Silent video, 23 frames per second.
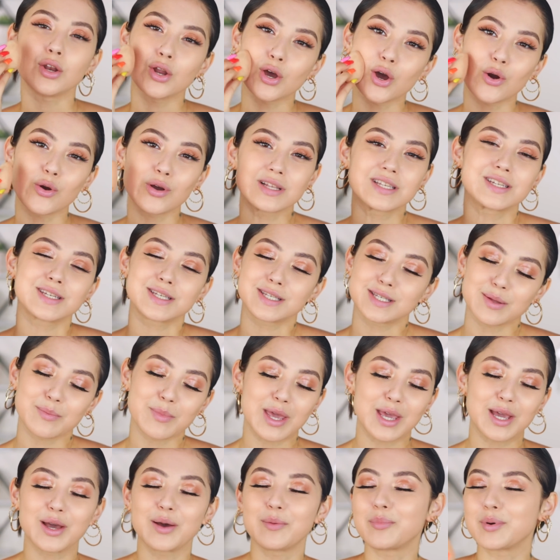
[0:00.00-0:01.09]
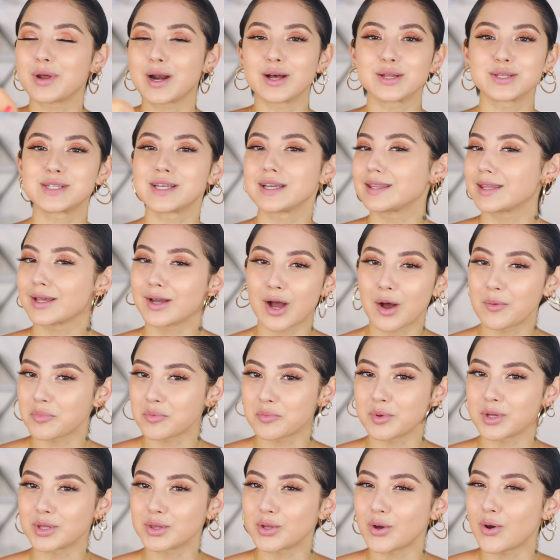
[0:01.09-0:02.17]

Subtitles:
No, it's just the makeup, but I'll take the compliment